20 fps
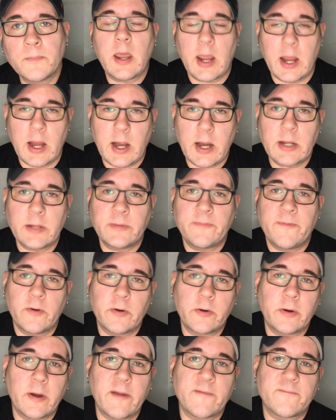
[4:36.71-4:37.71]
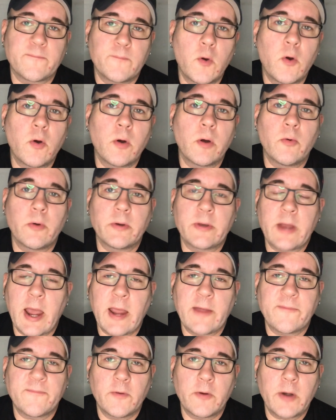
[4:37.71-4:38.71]
and I photographed more with
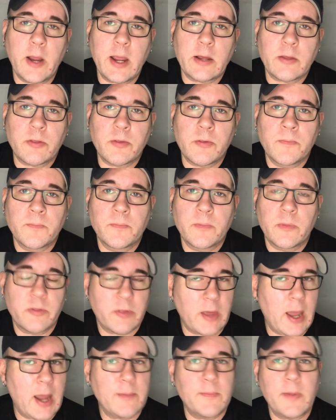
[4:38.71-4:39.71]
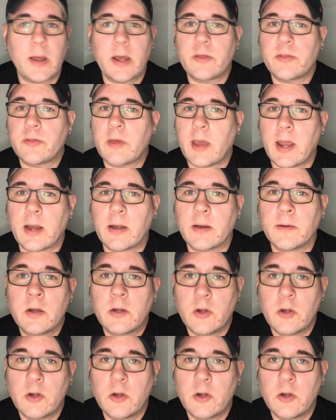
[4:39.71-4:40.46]
iPhone X, side by side.